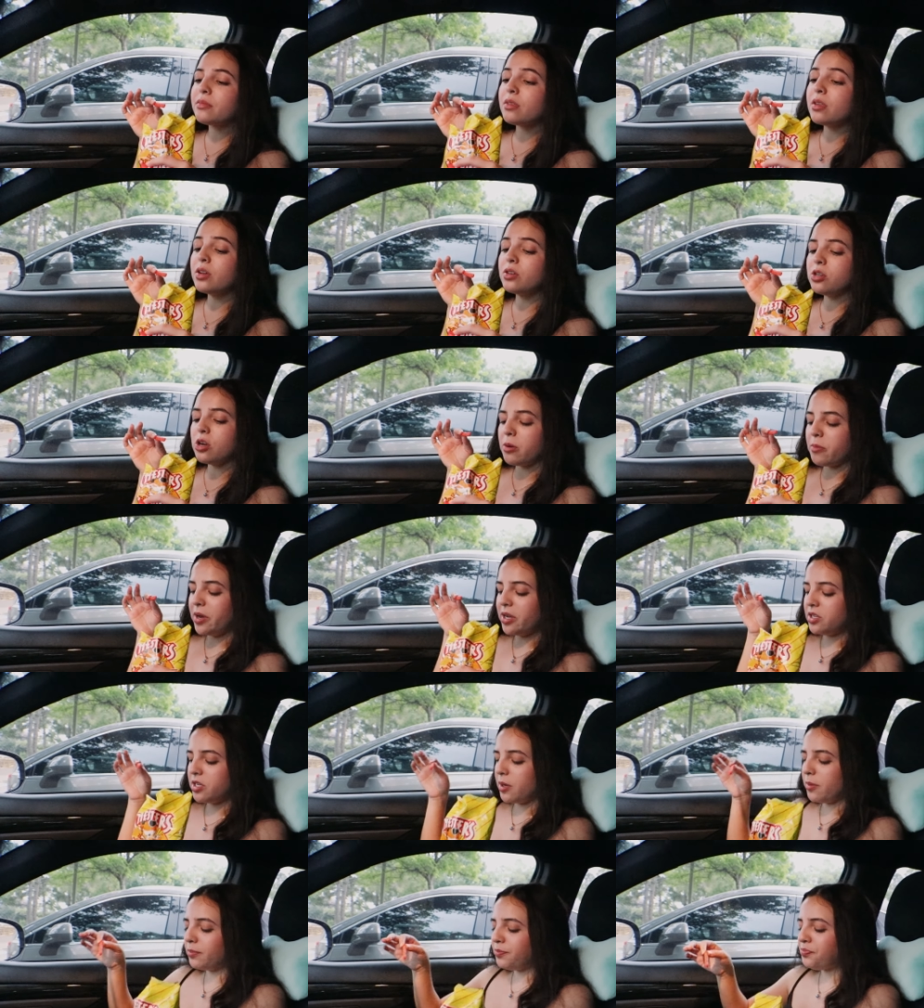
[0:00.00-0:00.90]
These are
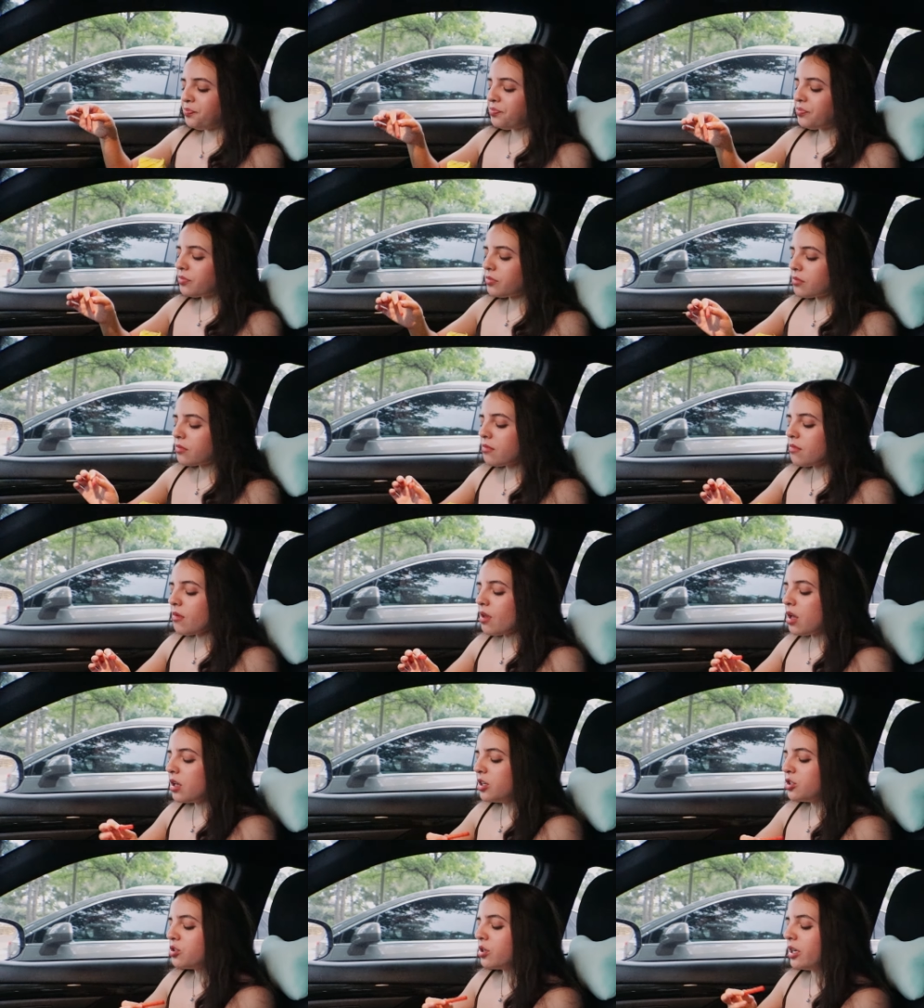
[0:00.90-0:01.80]
amazing.
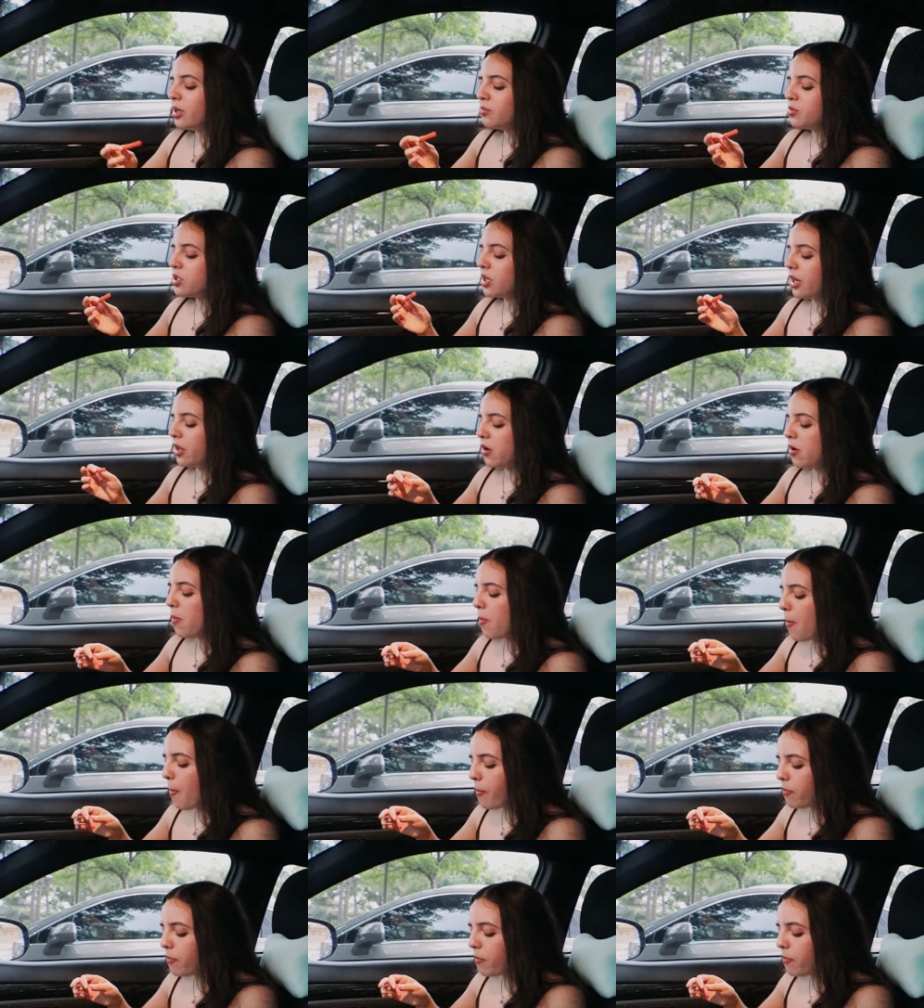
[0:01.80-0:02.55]
Let's try them together.